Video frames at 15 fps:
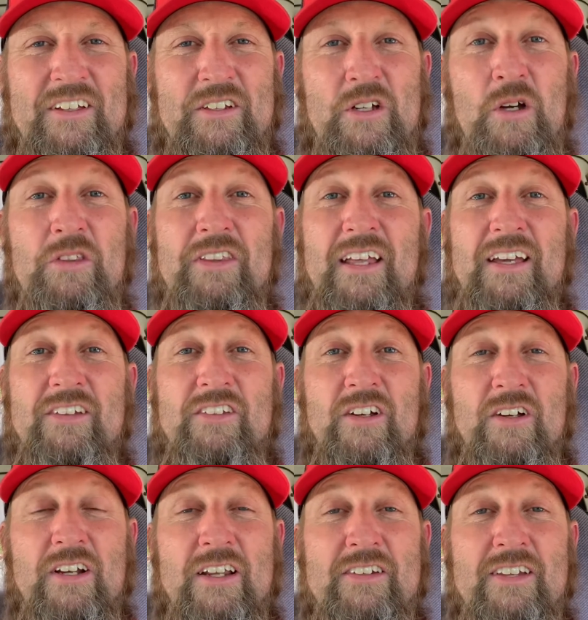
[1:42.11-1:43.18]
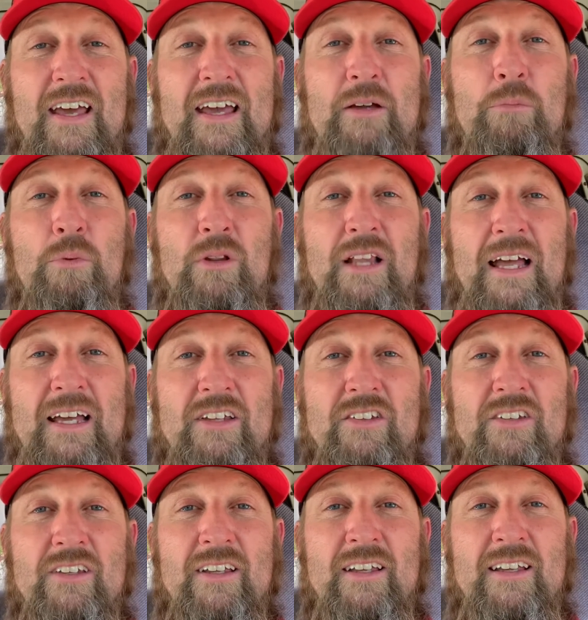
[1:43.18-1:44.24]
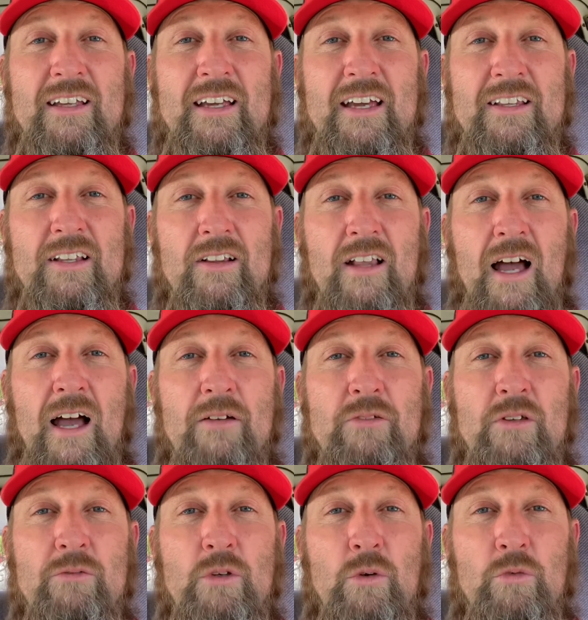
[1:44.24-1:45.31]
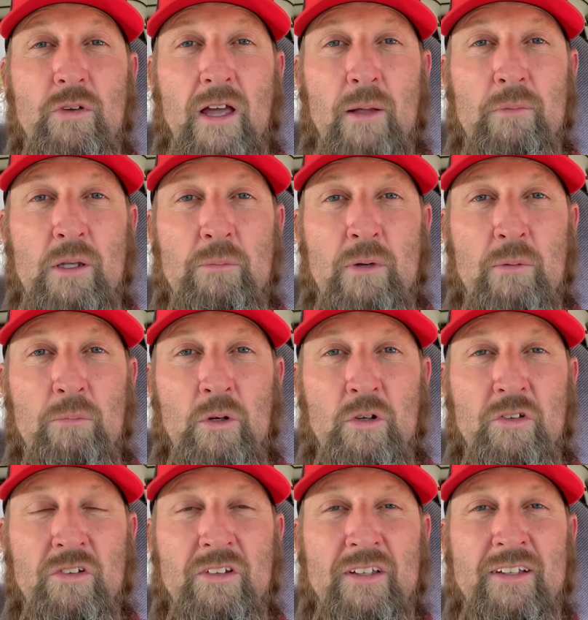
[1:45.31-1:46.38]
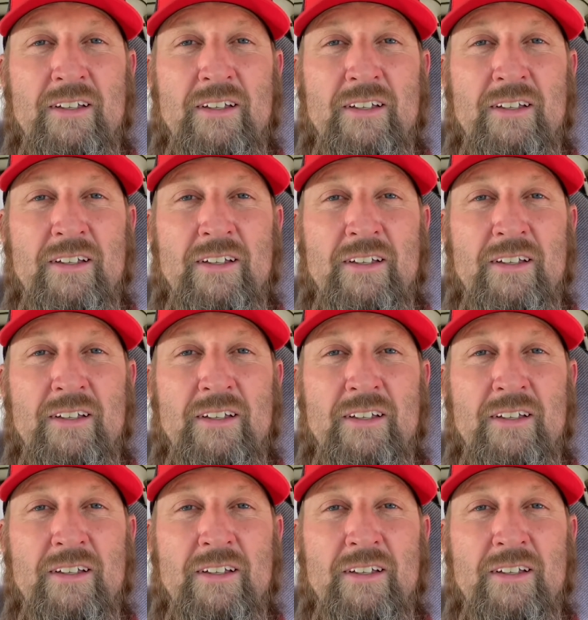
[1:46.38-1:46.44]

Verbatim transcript: Good things are going to take place in the lives of your family members.